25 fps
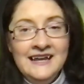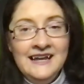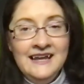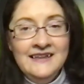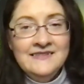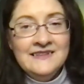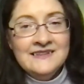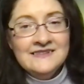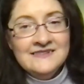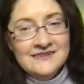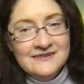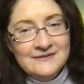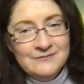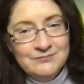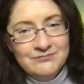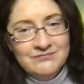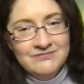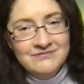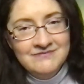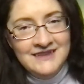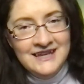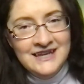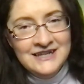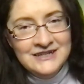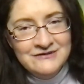And that's
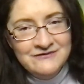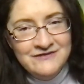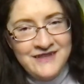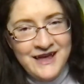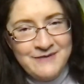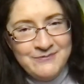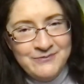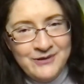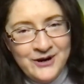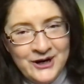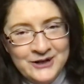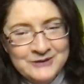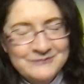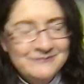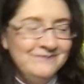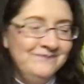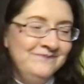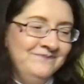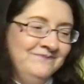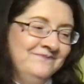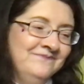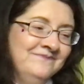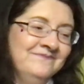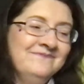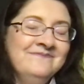the end of that part.
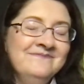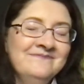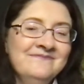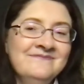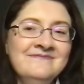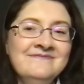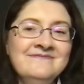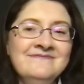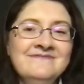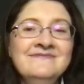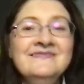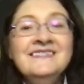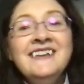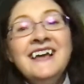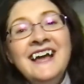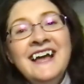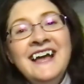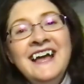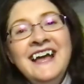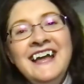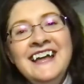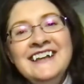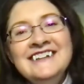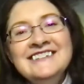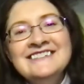
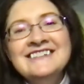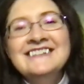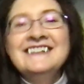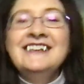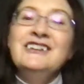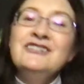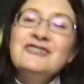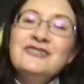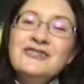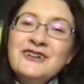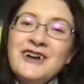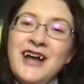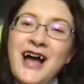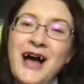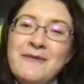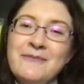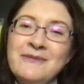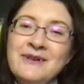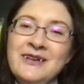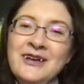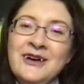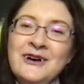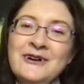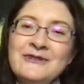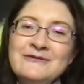Yay! Get your
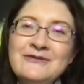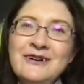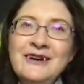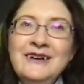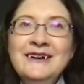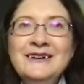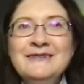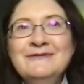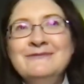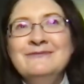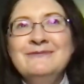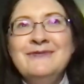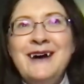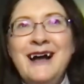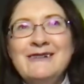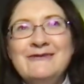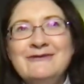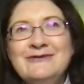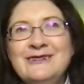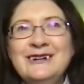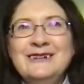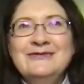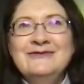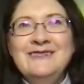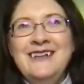copy of My
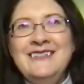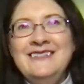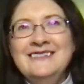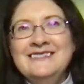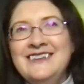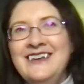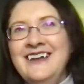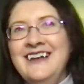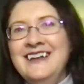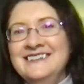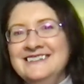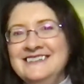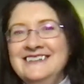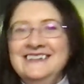Faerie Valentine